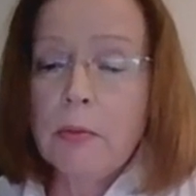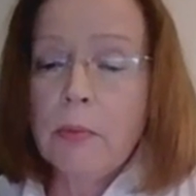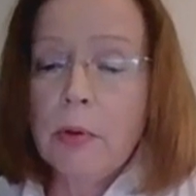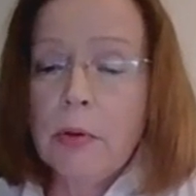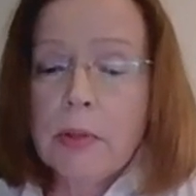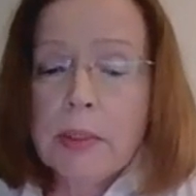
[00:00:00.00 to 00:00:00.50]

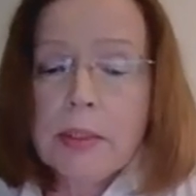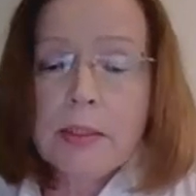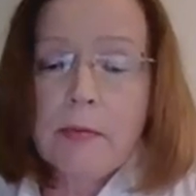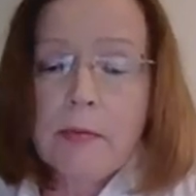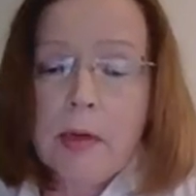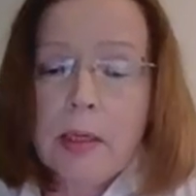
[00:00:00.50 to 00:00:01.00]
work, it
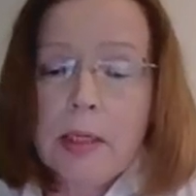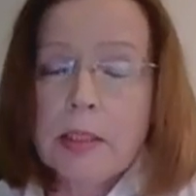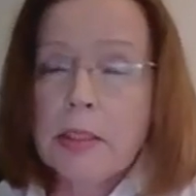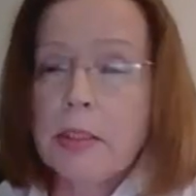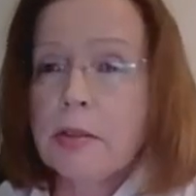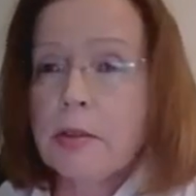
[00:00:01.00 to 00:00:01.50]
is very
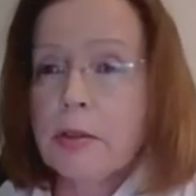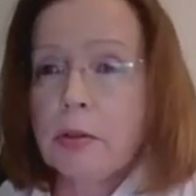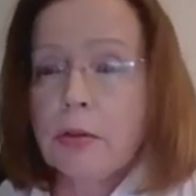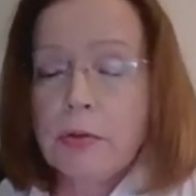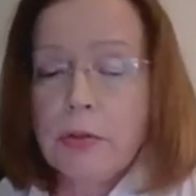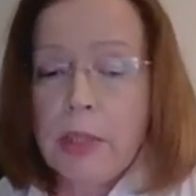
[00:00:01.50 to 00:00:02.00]

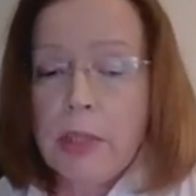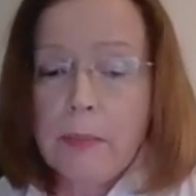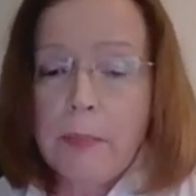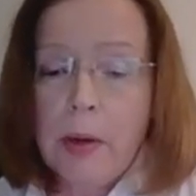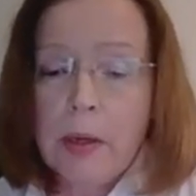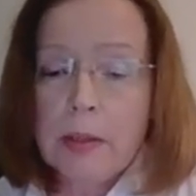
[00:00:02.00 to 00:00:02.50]
essential to
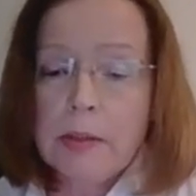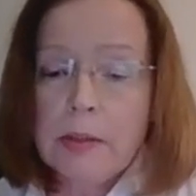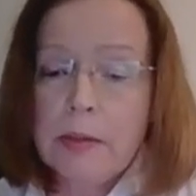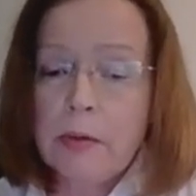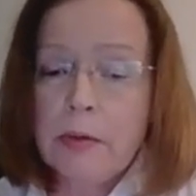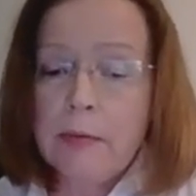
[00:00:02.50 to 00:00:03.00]
take part
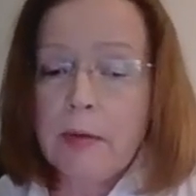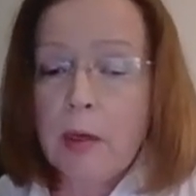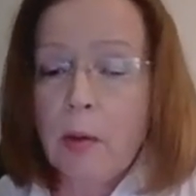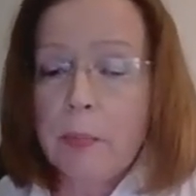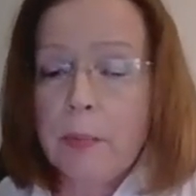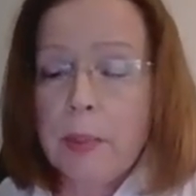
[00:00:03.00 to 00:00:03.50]
in the
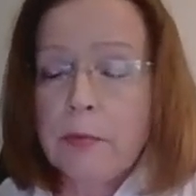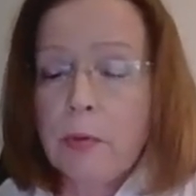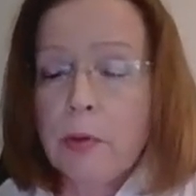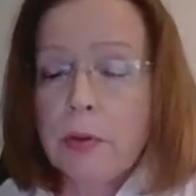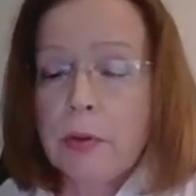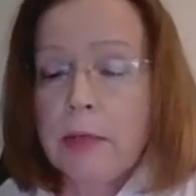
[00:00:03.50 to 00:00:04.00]
development
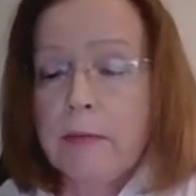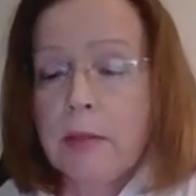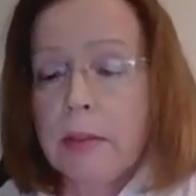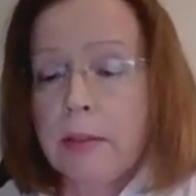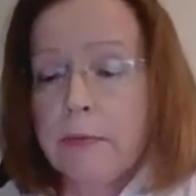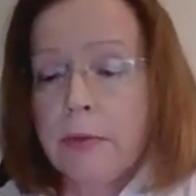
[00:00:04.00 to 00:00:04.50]
work,
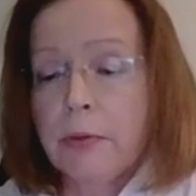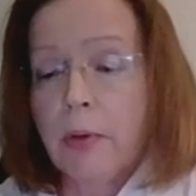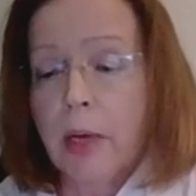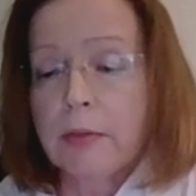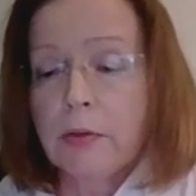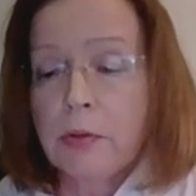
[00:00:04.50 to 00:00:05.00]
even if you
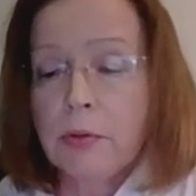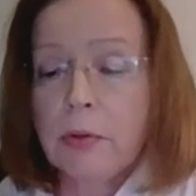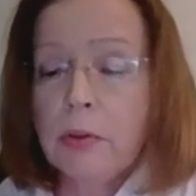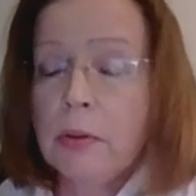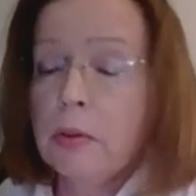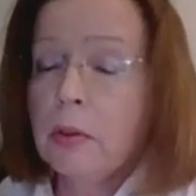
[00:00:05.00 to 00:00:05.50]
had to
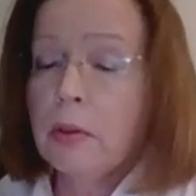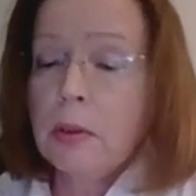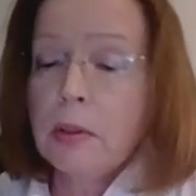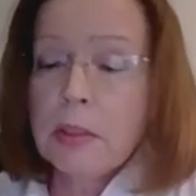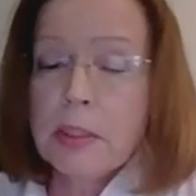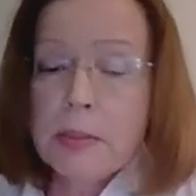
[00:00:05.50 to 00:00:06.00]

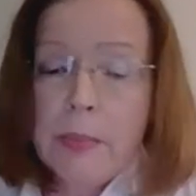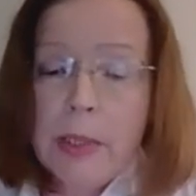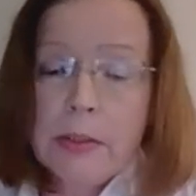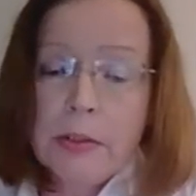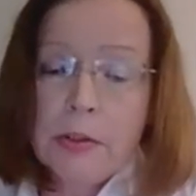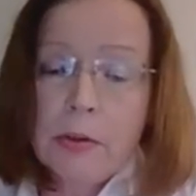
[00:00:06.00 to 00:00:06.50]

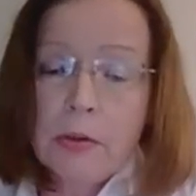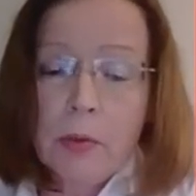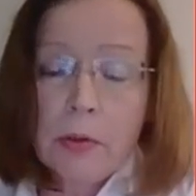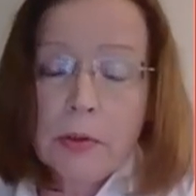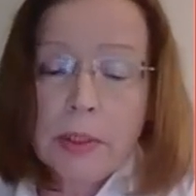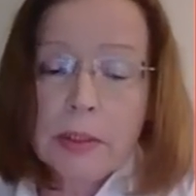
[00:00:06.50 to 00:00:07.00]
spend your
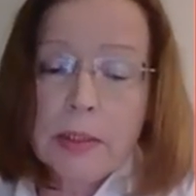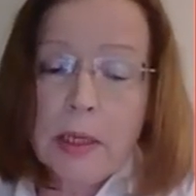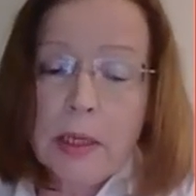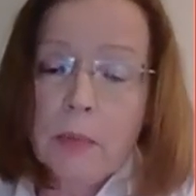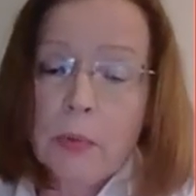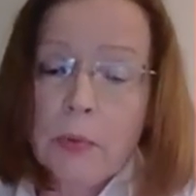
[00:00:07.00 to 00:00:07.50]
working
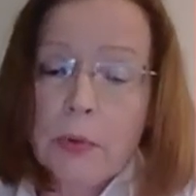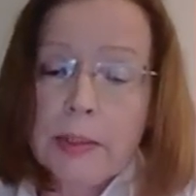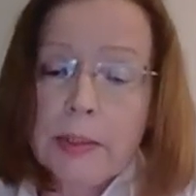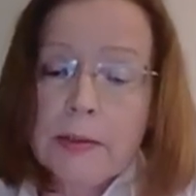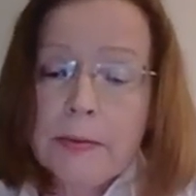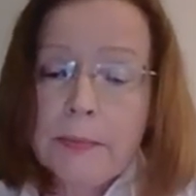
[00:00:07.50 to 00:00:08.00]
time on
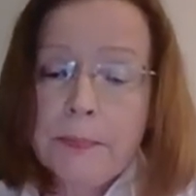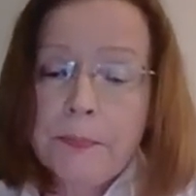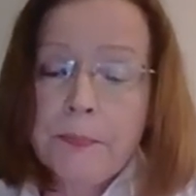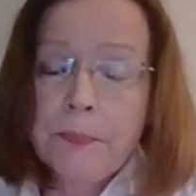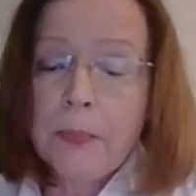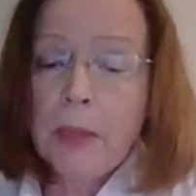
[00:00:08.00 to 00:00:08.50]
it.
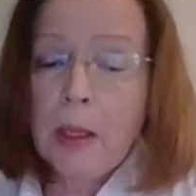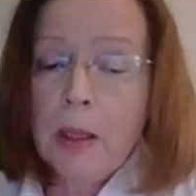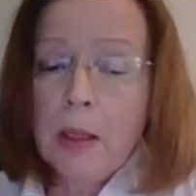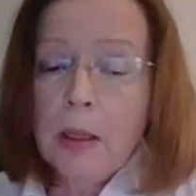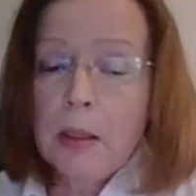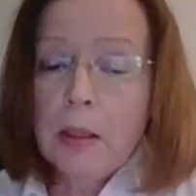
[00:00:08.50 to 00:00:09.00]

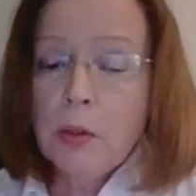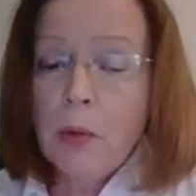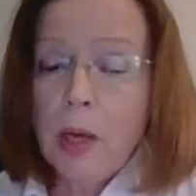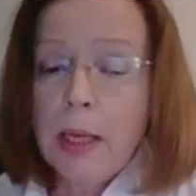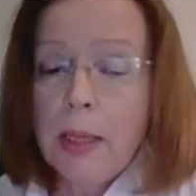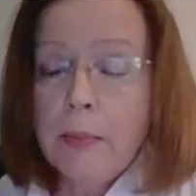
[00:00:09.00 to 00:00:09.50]
You
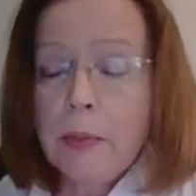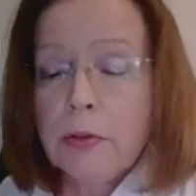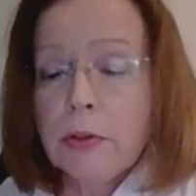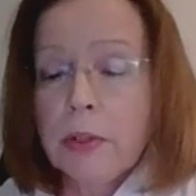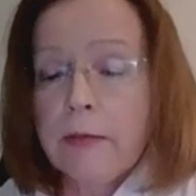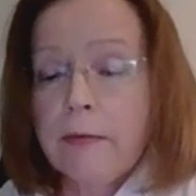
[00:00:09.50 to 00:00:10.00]
are able
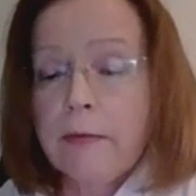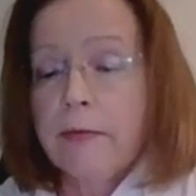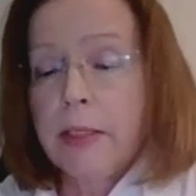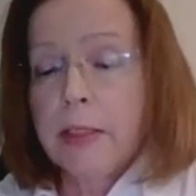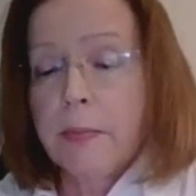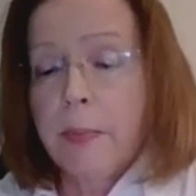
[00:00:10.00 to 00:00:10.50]
to give
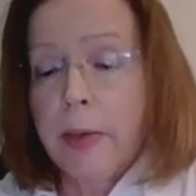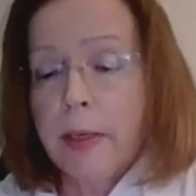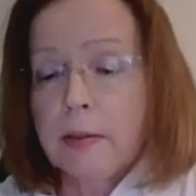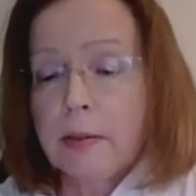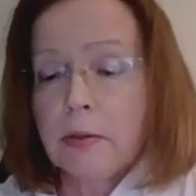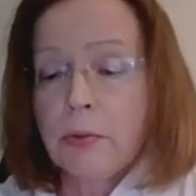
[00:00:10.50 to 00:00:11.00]
feedback
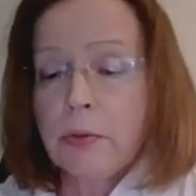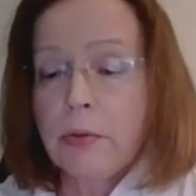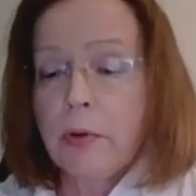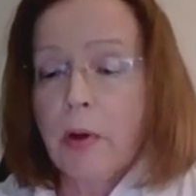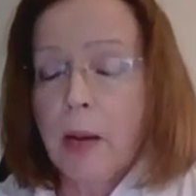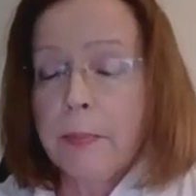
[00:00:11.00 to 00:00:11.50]
to
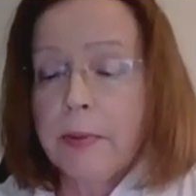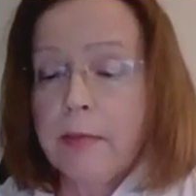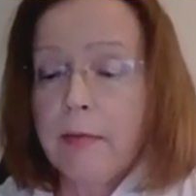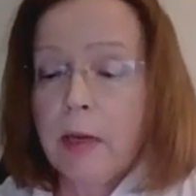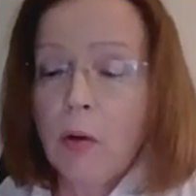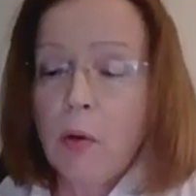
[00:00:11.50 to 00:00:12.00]
the hub
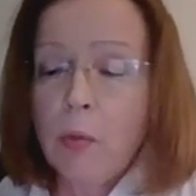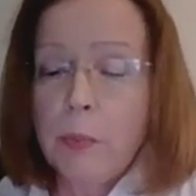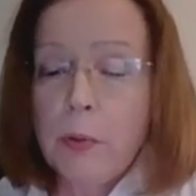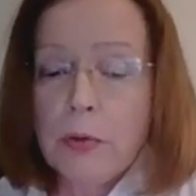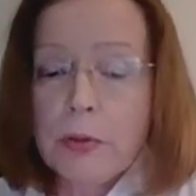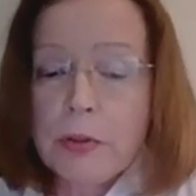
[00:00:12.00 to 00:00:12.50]

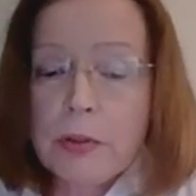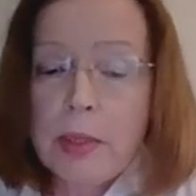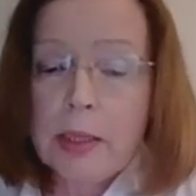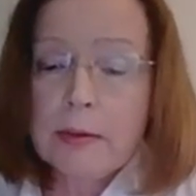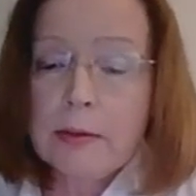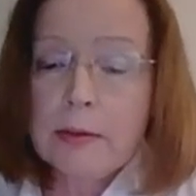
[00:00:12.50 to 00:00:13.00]
developers that